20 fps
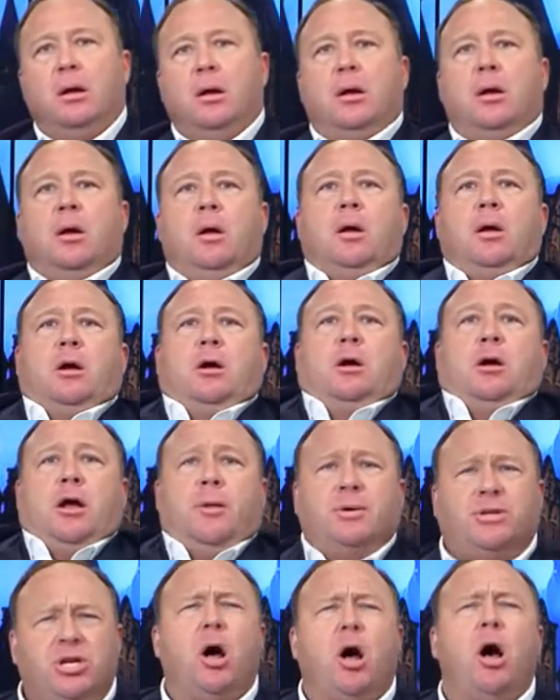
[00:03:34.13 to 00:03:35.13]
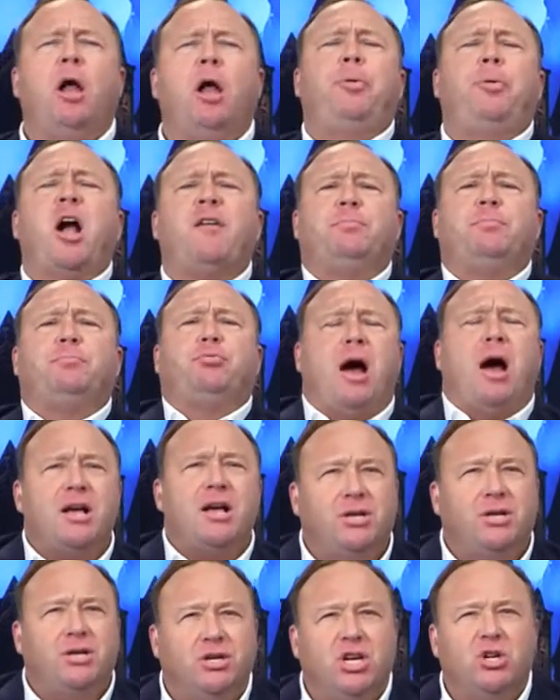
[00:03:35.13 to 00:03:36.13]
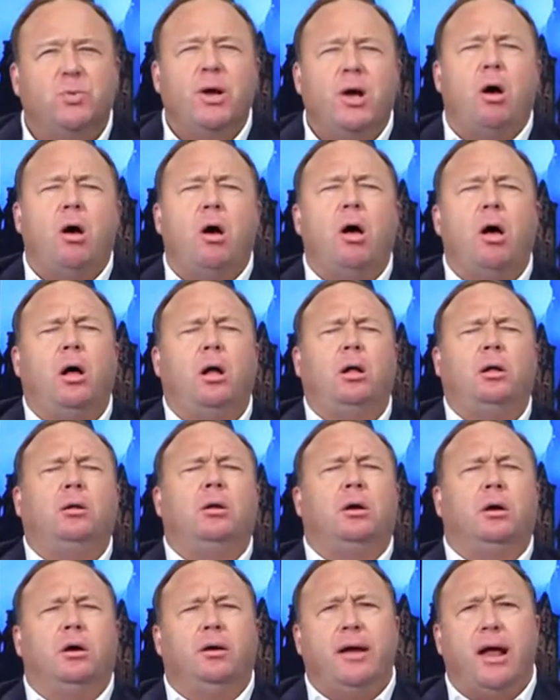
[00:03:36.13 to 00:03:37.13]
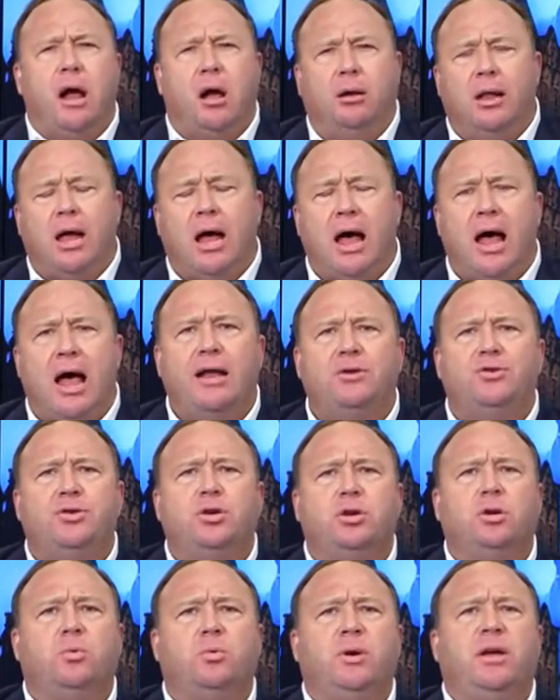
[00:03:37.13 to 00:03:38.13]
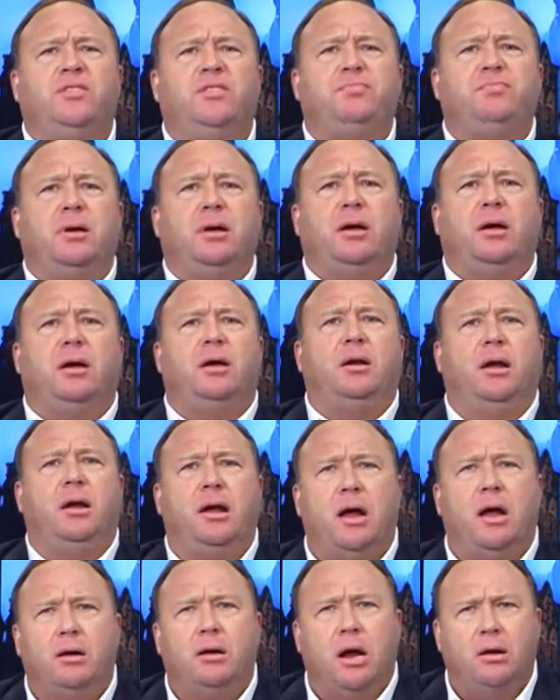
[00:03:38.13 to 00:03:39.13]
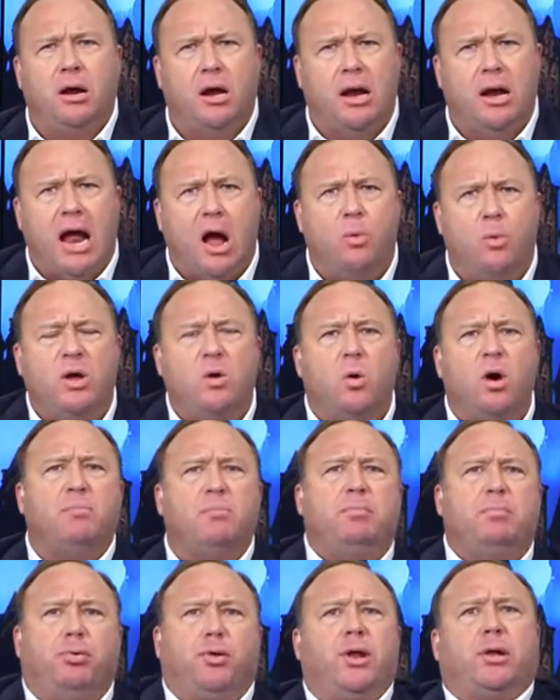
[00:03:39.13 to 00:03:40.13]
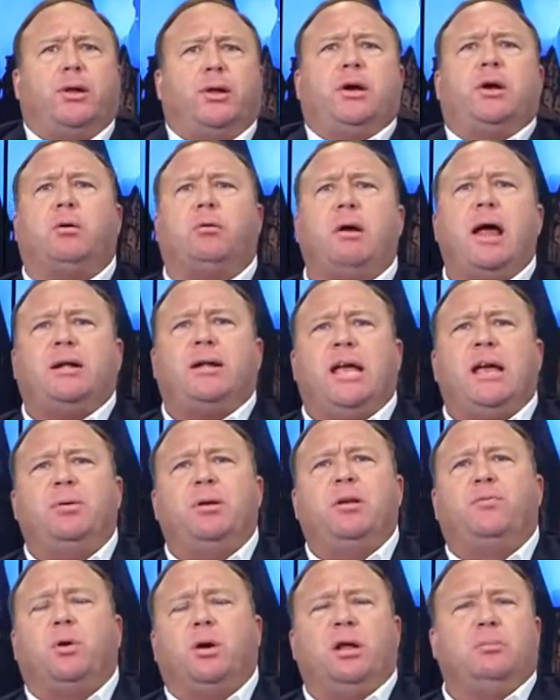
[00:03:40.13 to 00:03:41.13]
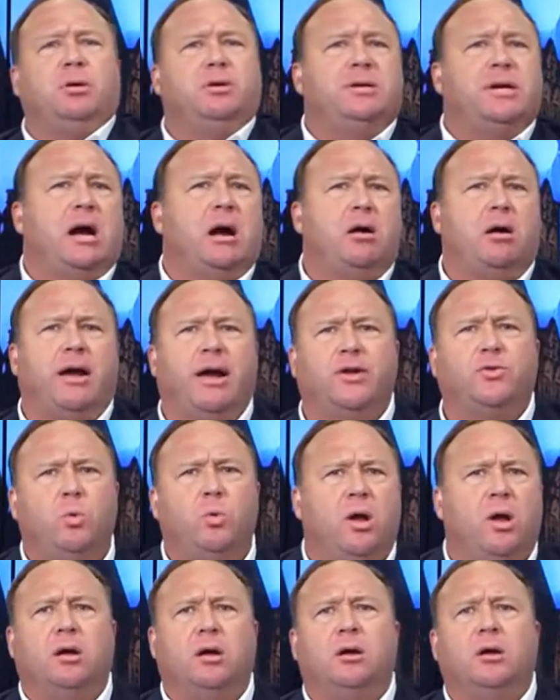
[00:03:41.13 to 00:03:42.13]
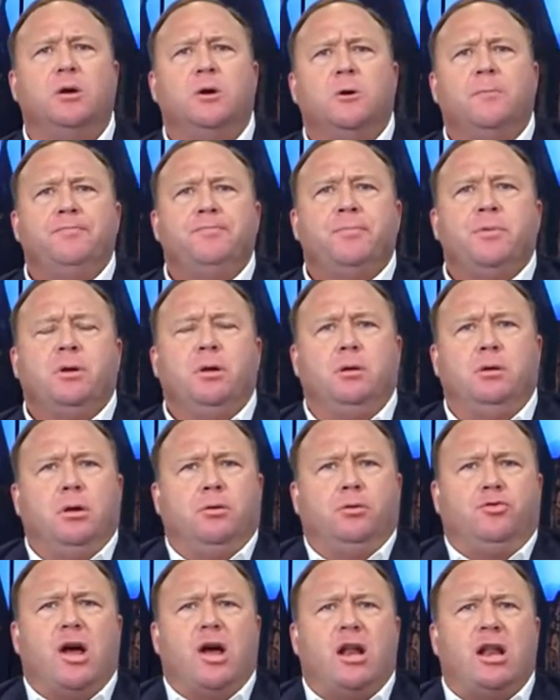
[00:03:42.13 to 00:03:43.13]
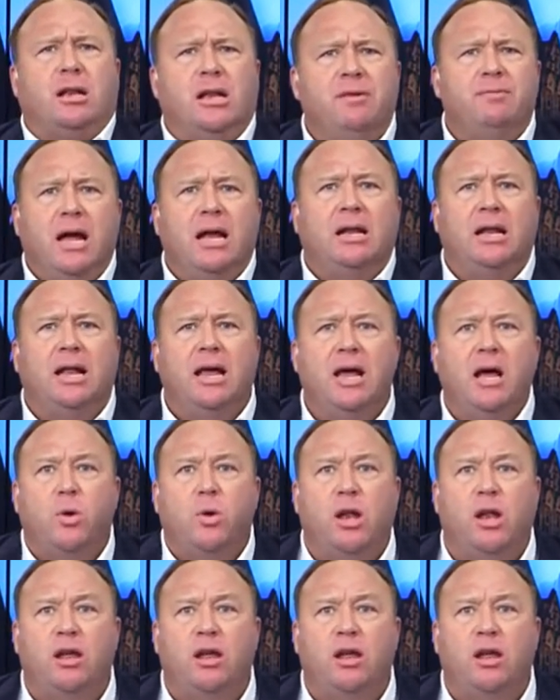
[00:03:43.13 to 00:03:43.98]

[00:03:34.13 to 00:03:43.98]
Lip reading: And this is all part of a process as we all learn how lied to we've been and how we want to be politically correct, even if we're libertarians. We want to try to live and let live.